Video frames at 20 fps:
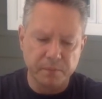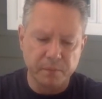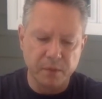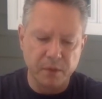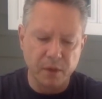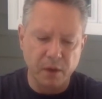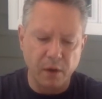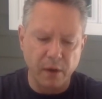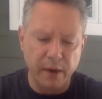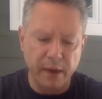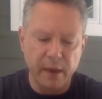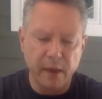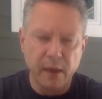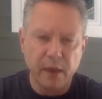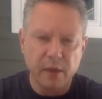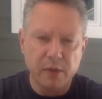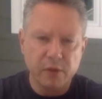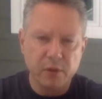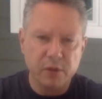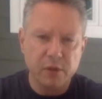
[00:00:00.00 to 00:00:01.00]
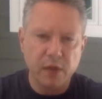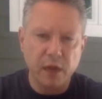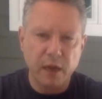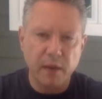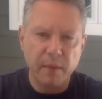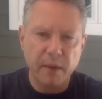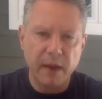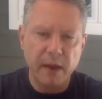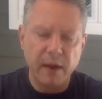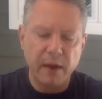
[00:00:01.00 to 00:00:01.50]
All right, so let's talk
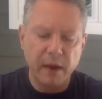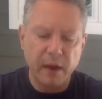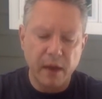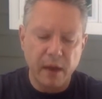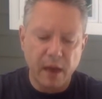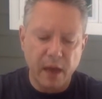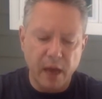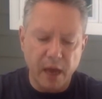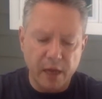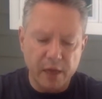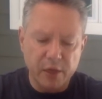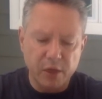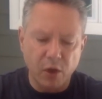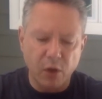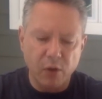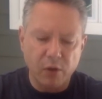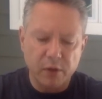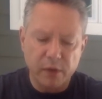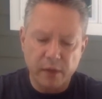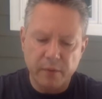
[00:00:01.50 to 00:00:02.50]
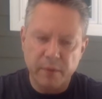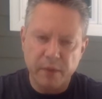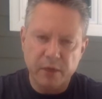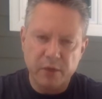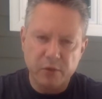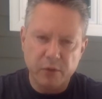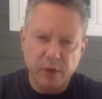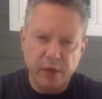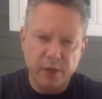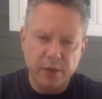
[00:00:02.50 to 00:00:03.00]
about adult
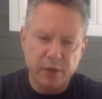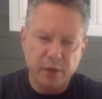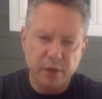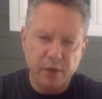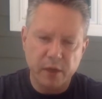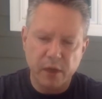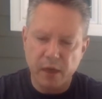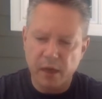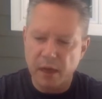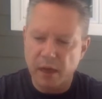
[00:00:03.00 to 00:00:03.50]
administration.